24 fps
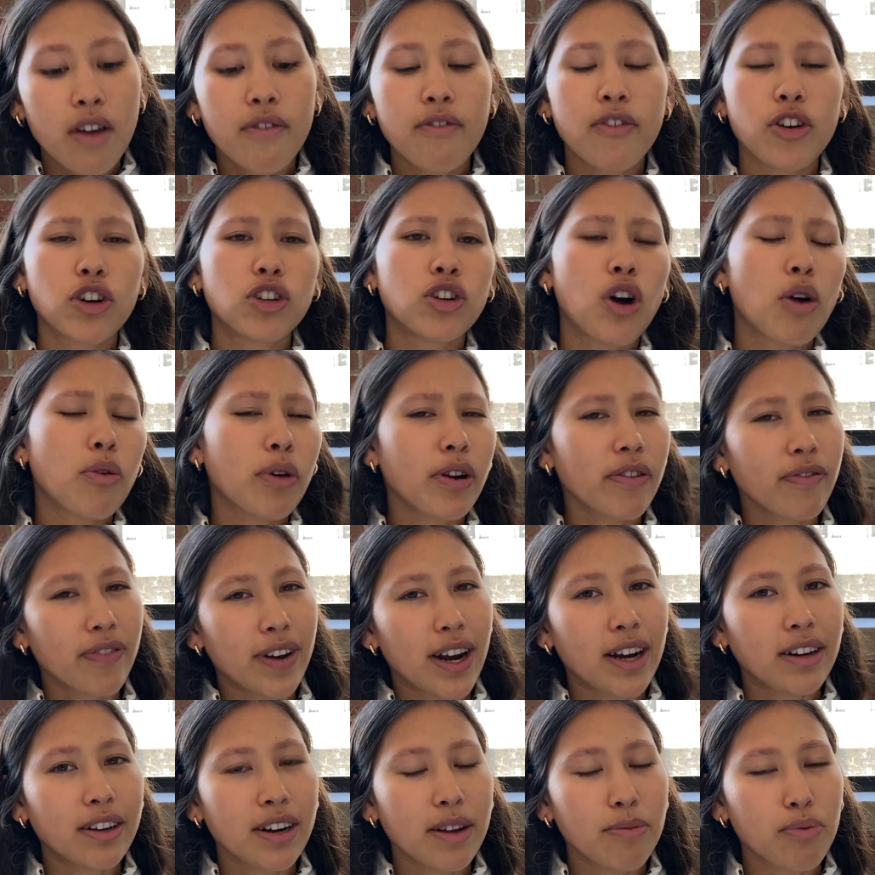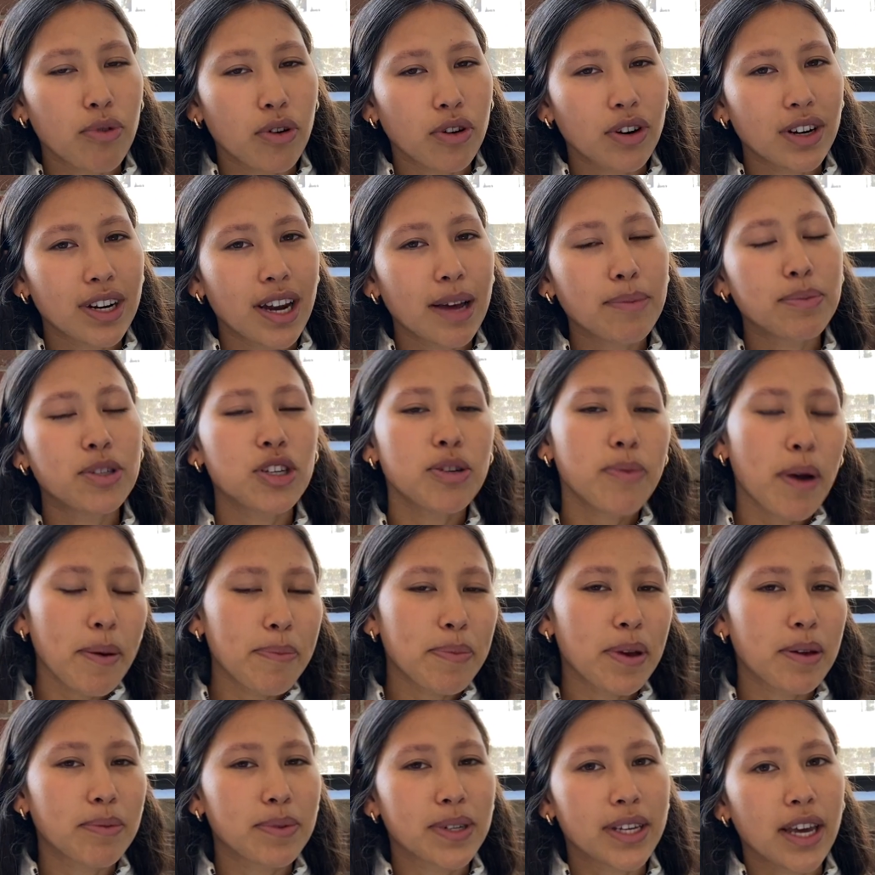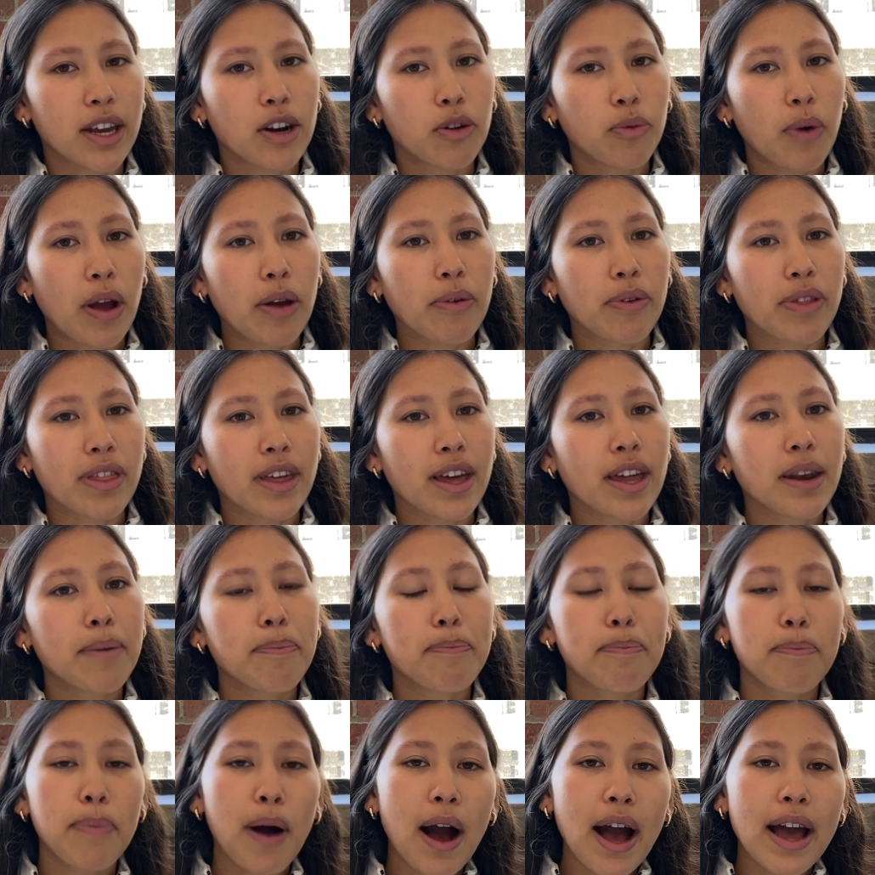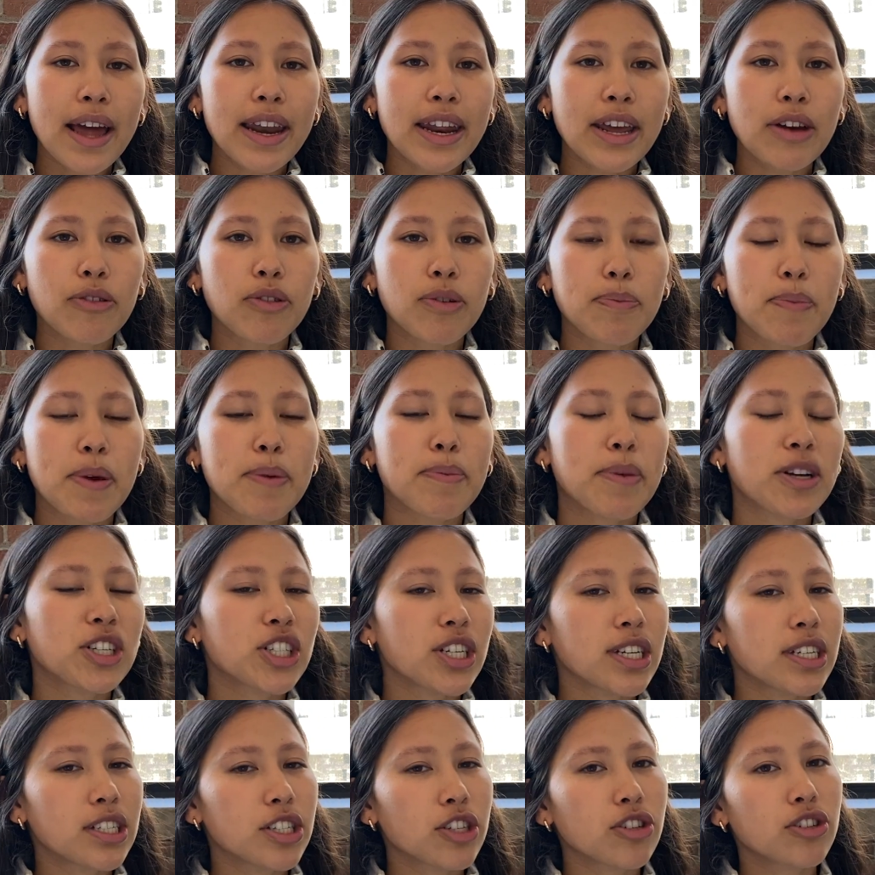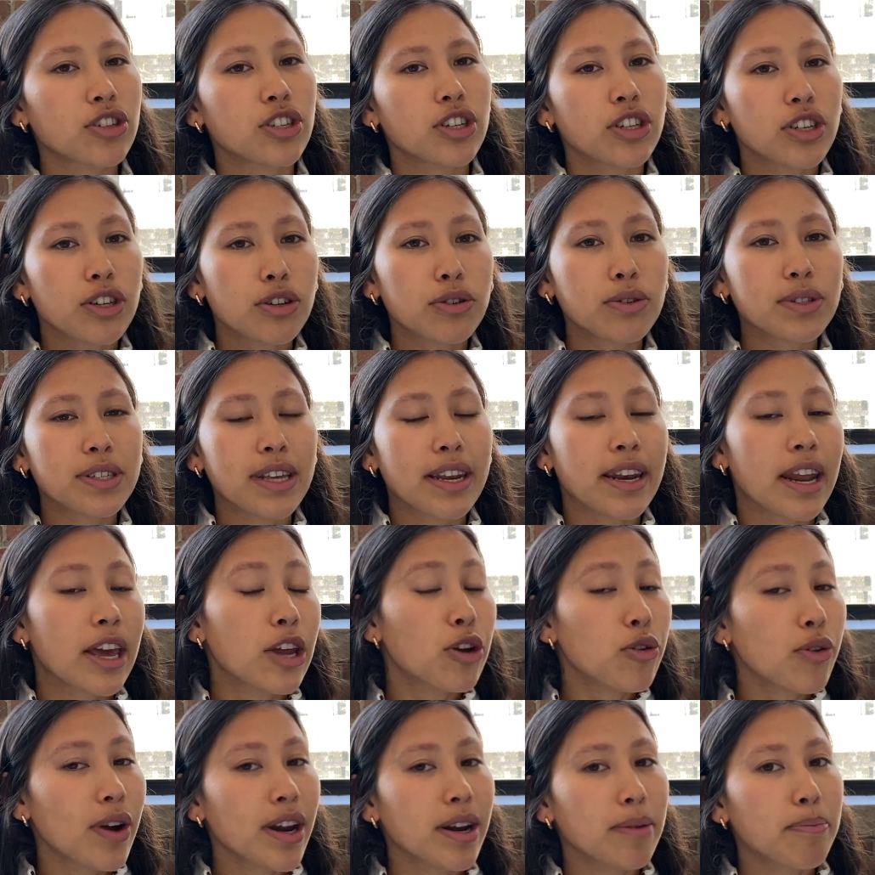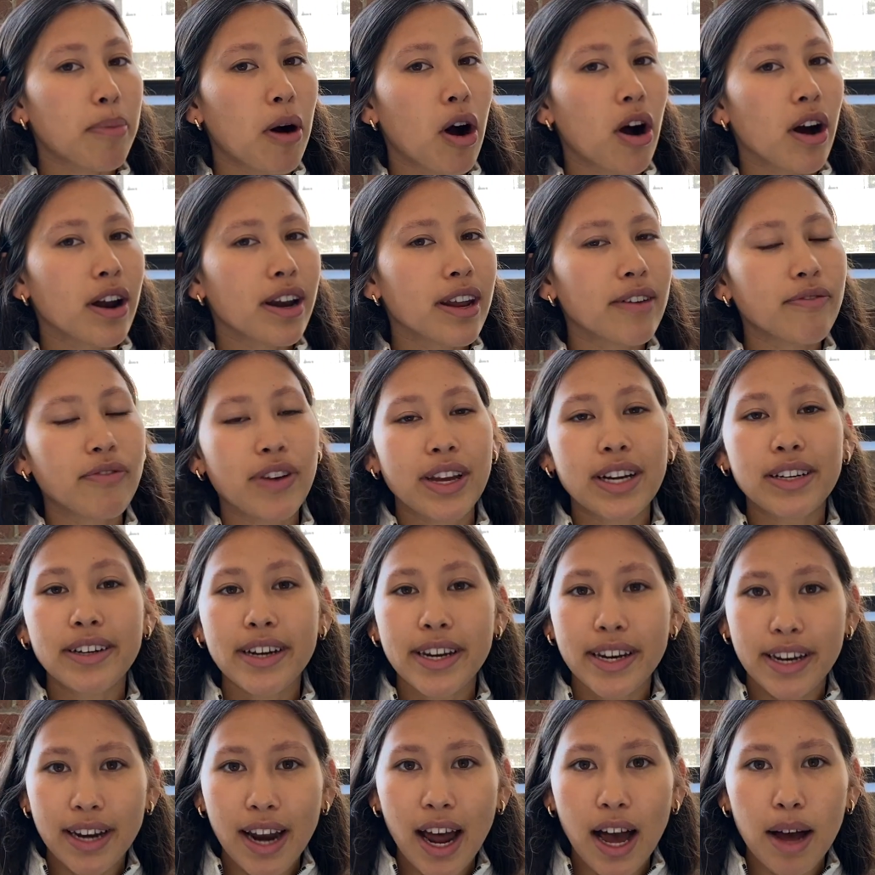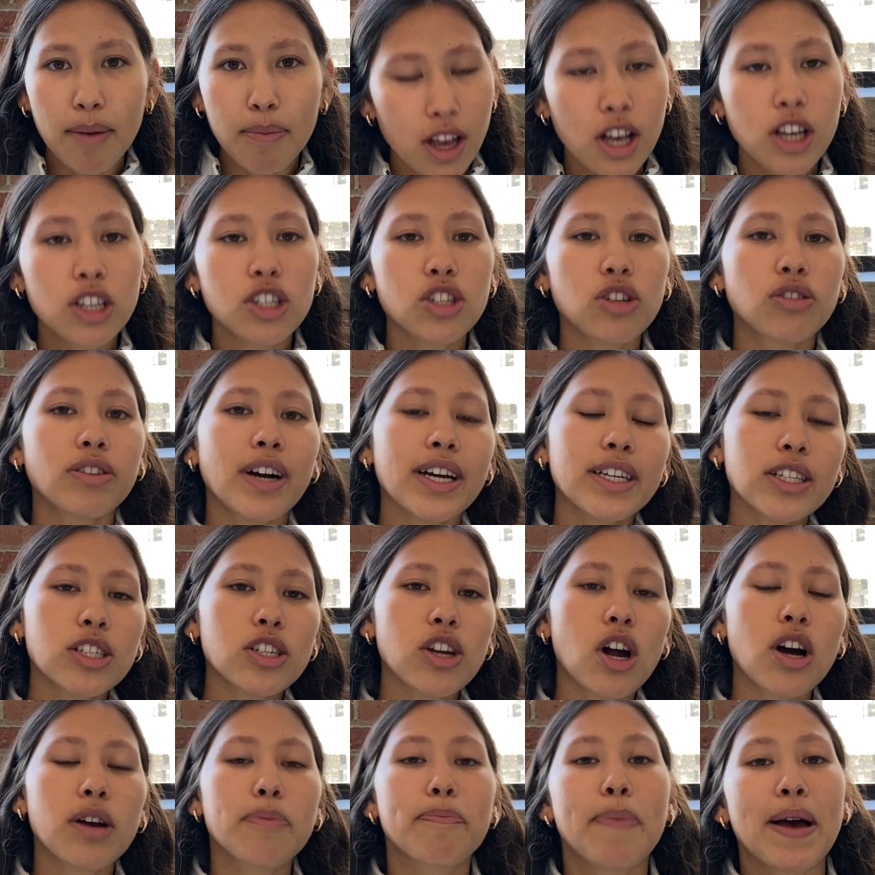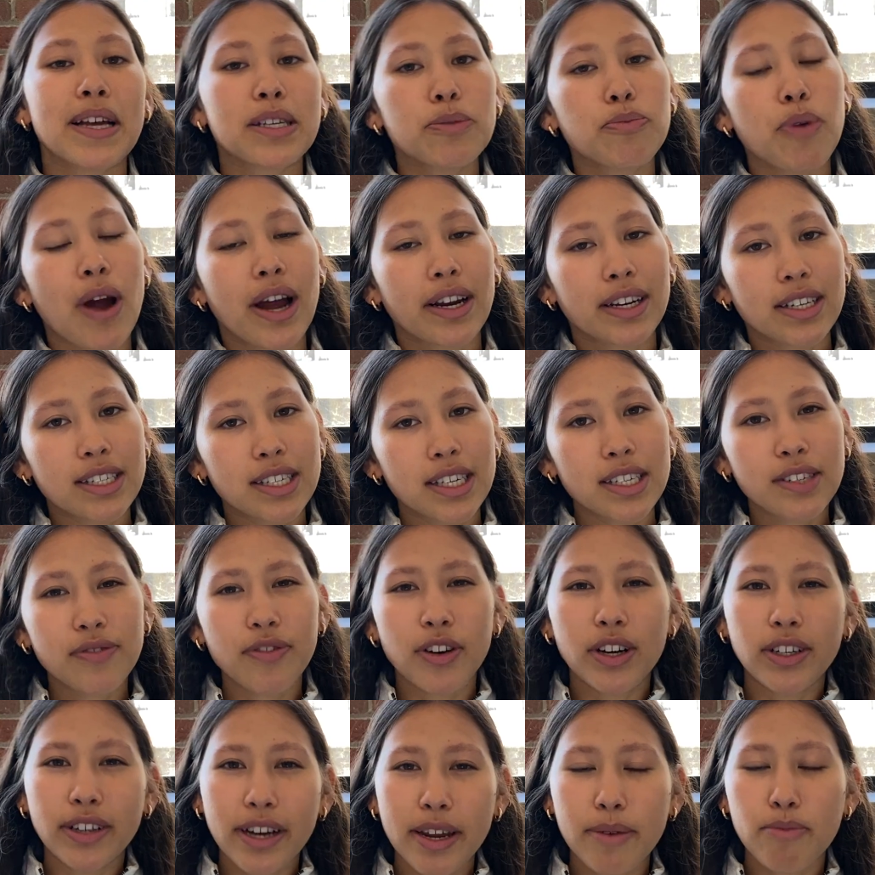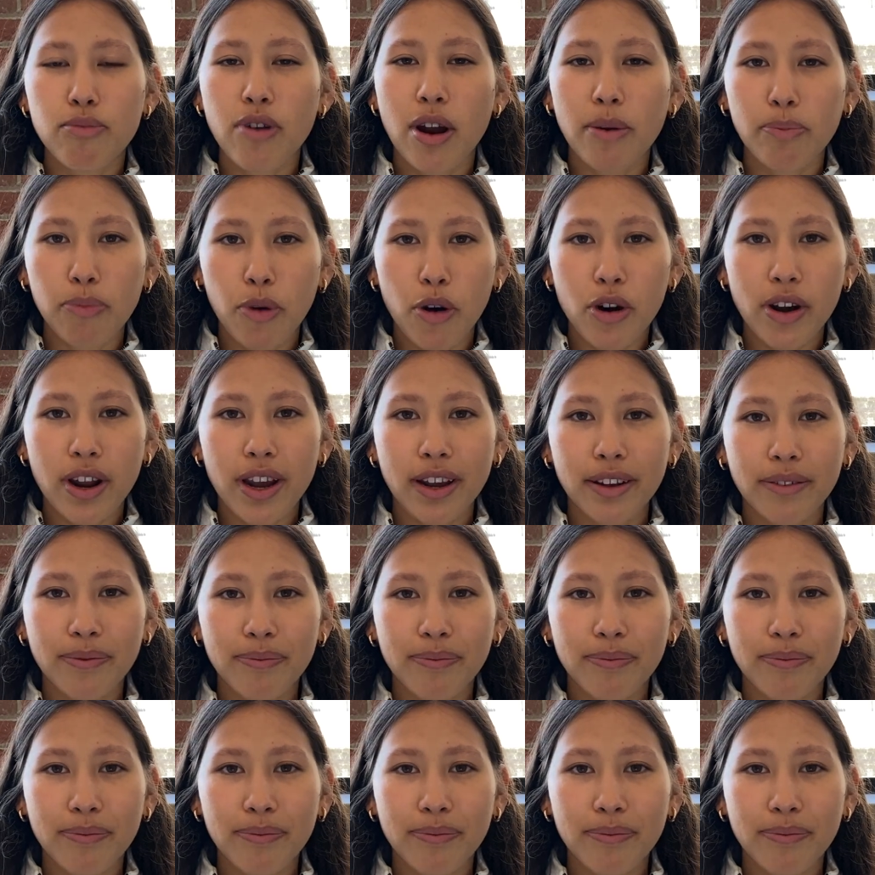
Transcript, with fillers: For lower fidelity prototypes, you might be able to get away with it, but it would be much easier to use and iterate upon if we cleaned it up. So let's talk best practices for clean breadboarding.